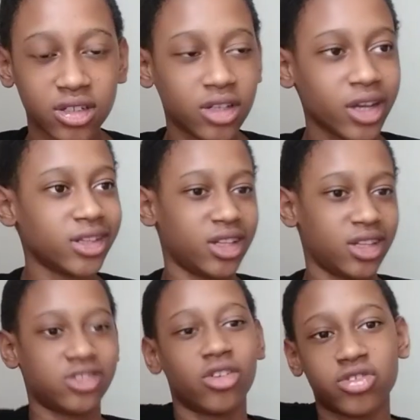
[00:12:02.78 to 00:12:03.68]
and then they
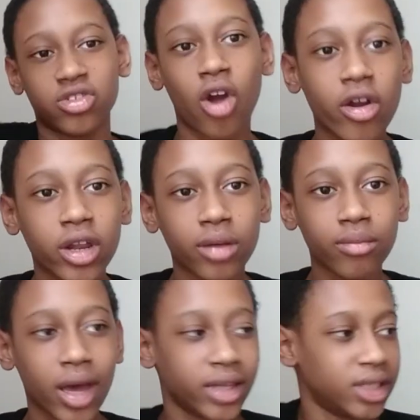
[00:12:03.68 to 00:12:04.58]
start to guard him,
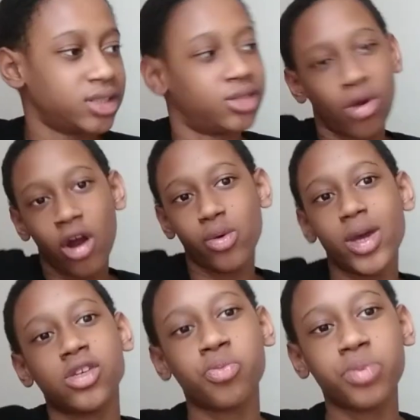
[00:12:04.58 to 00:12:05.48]
and then Tim
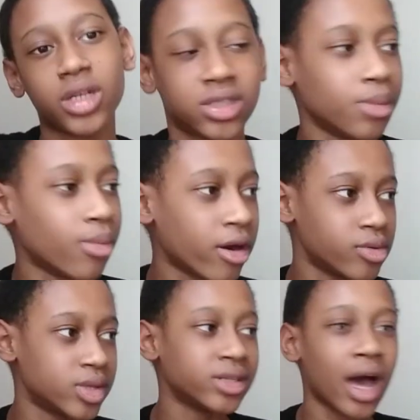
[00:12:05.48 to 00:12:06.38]
Hardaway's open, and Tim
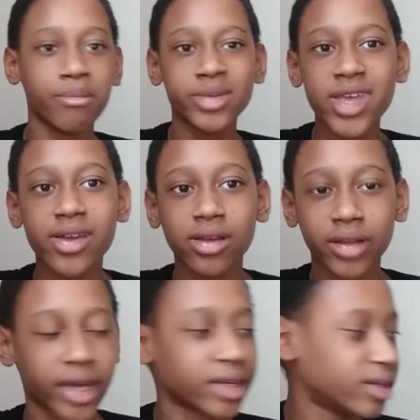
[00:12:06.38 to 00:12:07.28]
Hardaway's not missing.
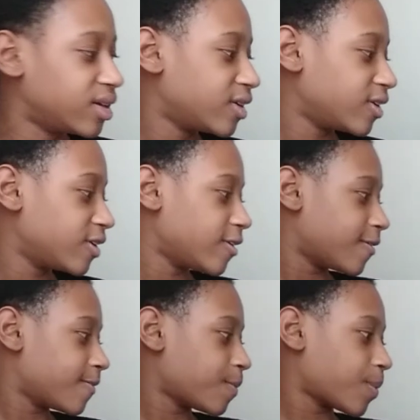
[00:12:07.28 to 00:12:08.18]
Like,
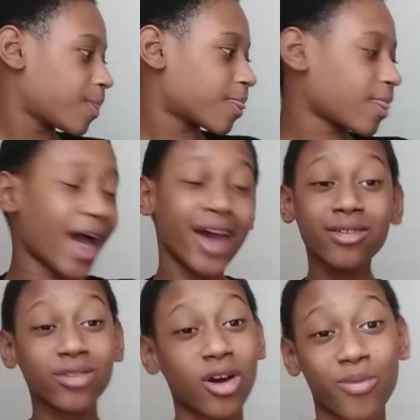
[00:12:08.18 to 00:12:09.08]
I
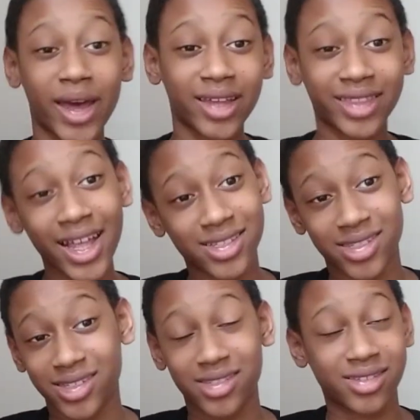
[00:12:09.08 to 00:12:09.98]
don't know, man.
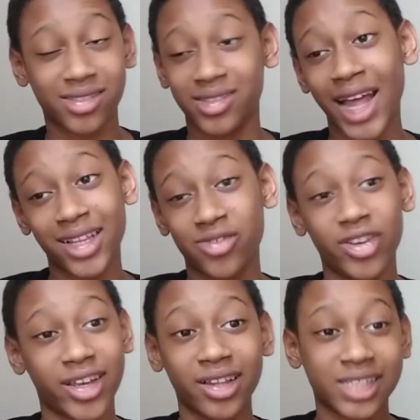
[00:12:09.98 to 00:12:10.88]
That's
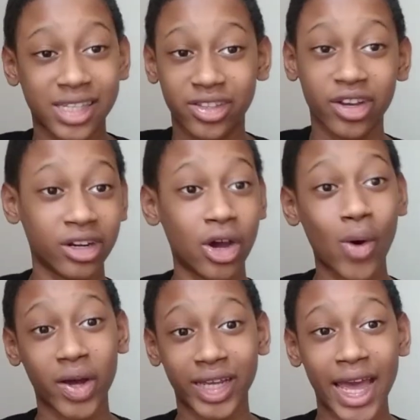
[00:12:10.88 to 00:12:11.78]
ridiculous that they're gonna go
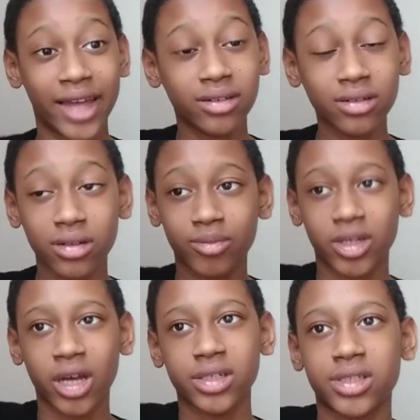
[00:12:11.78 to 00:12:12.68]
out again
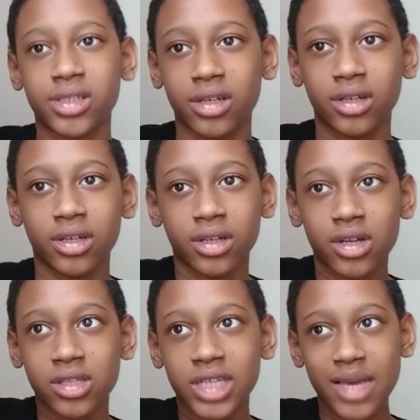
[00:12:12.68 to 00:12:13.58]
because
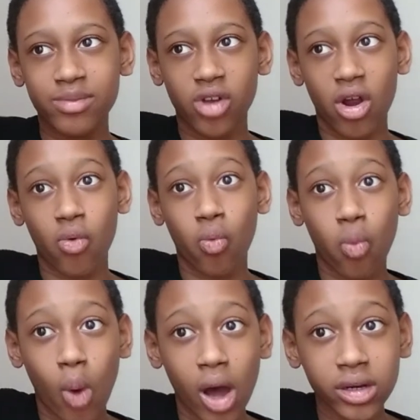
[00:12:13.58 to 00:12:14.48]
teams are
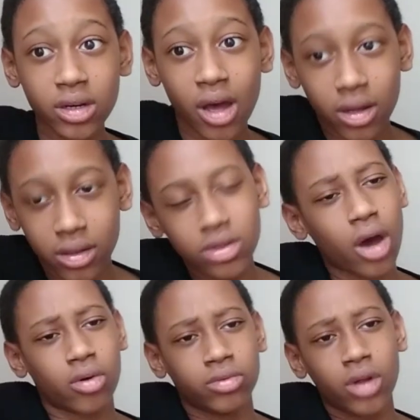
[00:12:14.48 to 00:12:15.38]

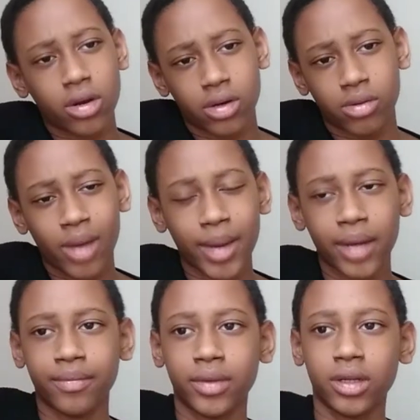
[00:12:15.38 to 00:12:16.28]
no, my bad.
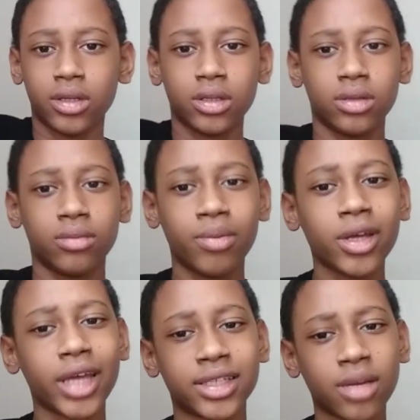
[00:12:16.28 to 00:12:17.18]
But
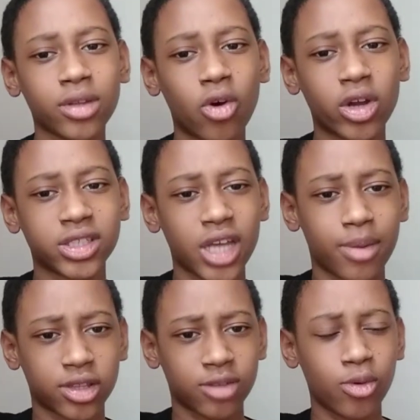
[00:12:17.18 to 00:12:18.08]
yeah, something I want to say
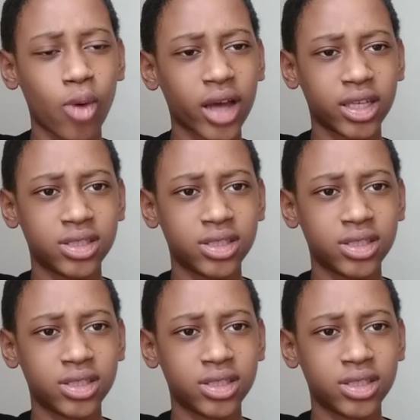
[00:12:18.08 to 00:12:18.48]
about the Milwaukee